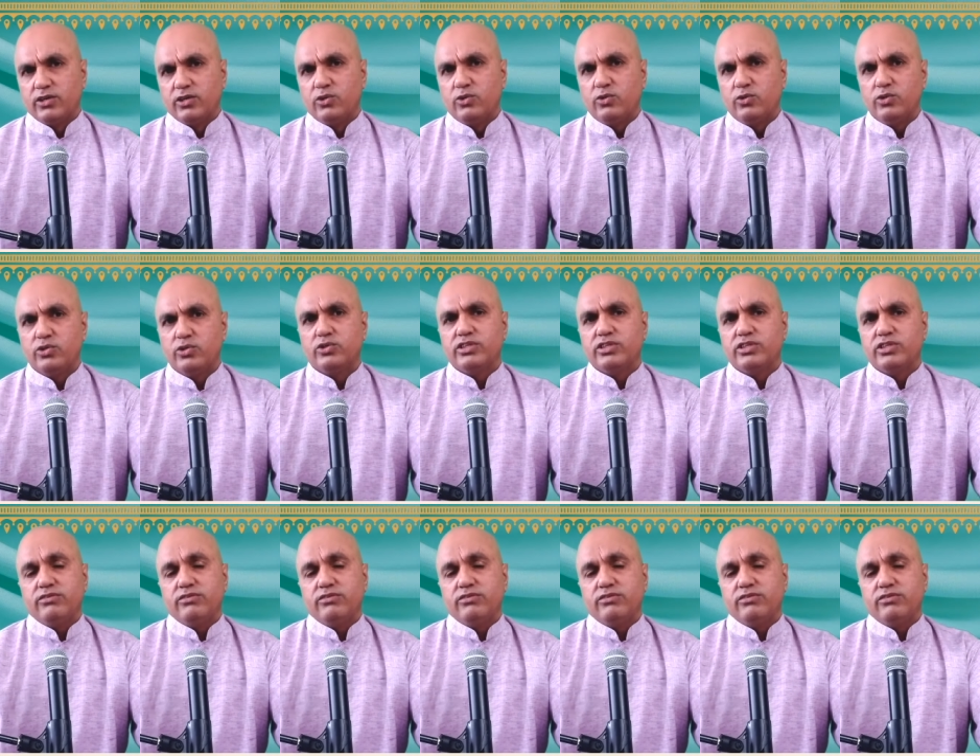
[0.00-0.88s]
that is
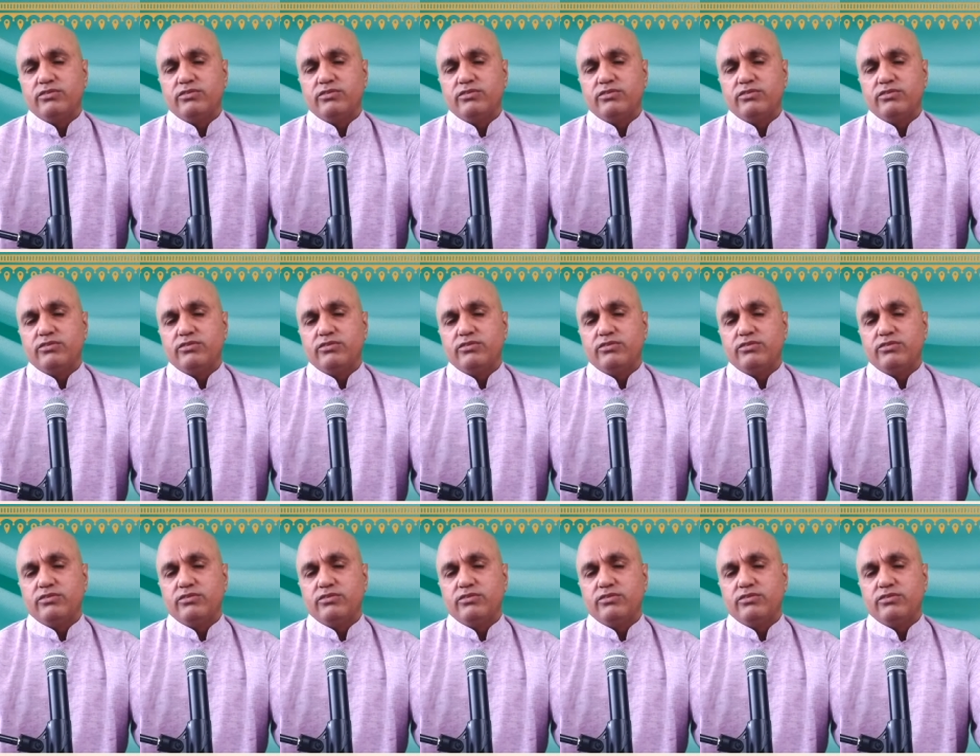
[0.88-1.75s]
possible,
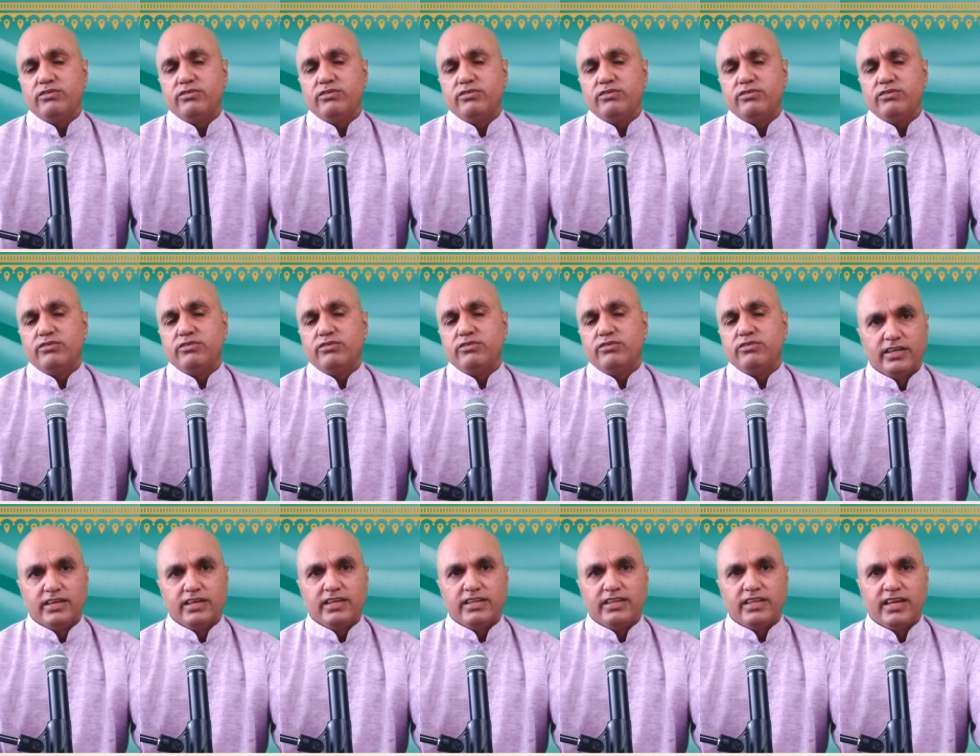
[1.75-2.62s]
then it is saying
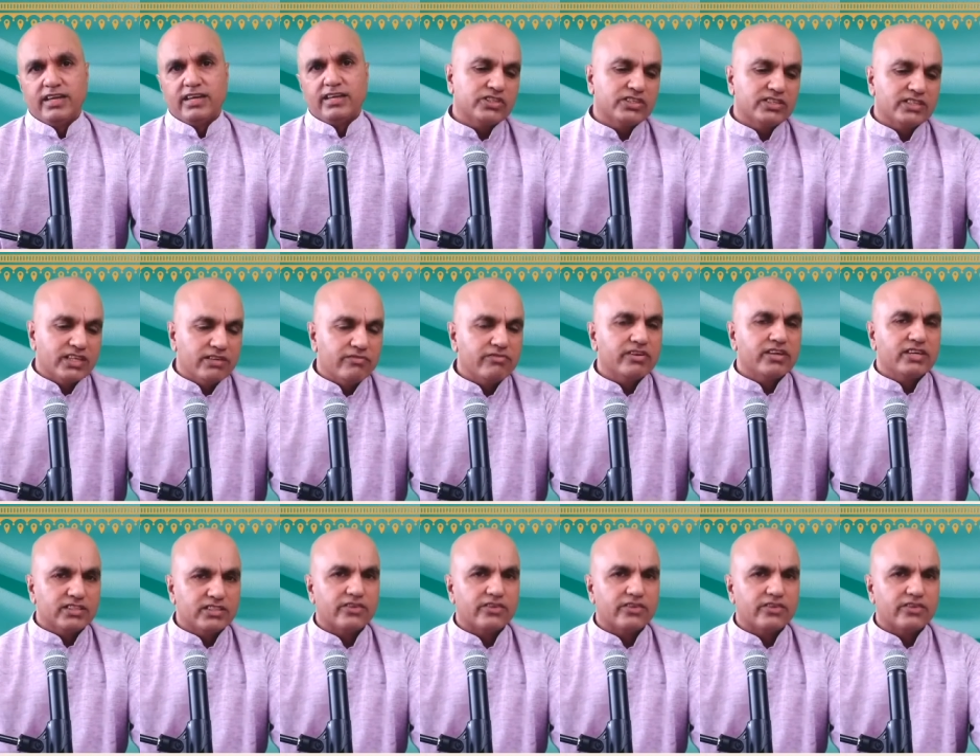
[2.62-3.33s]
recipe.